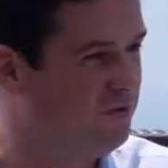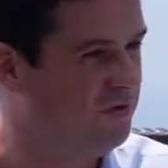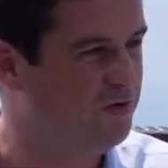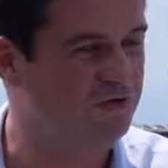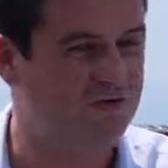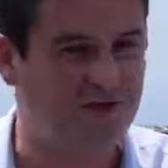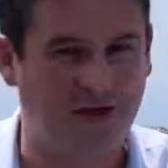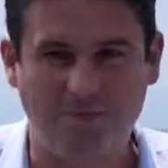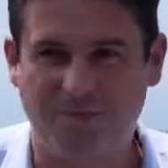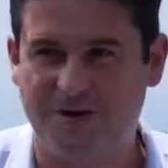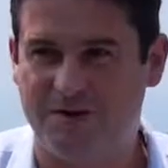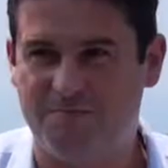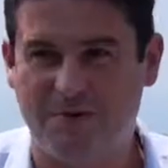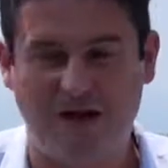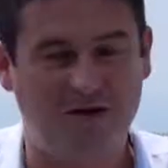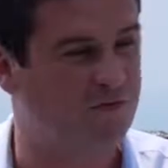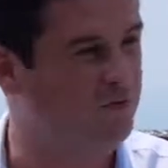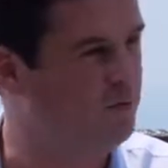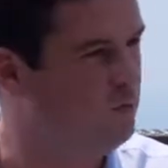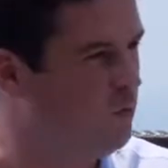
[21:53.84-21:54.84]
So if you're stumbling
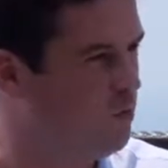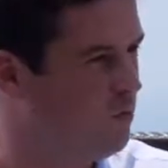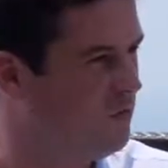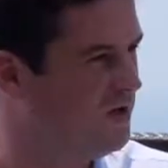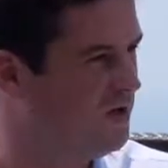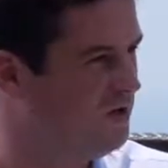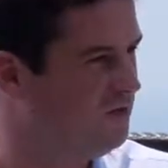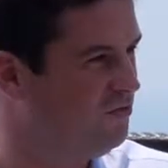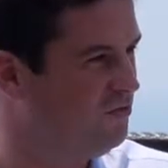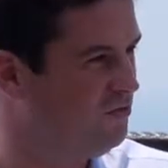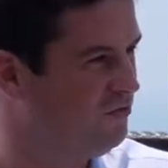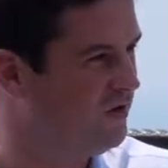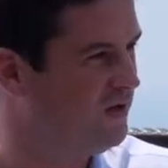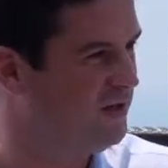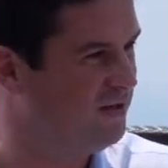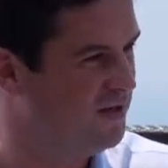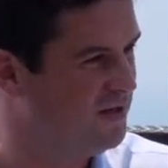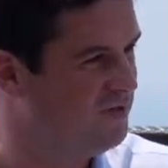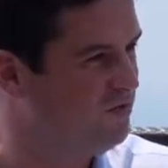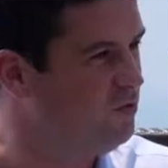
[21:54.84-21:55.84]
back from Walking
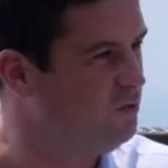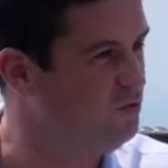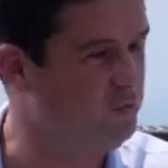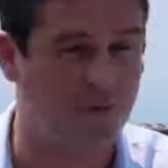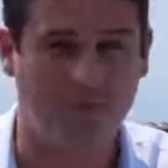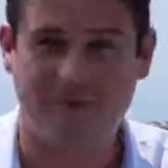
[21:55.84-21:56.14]
Street, then do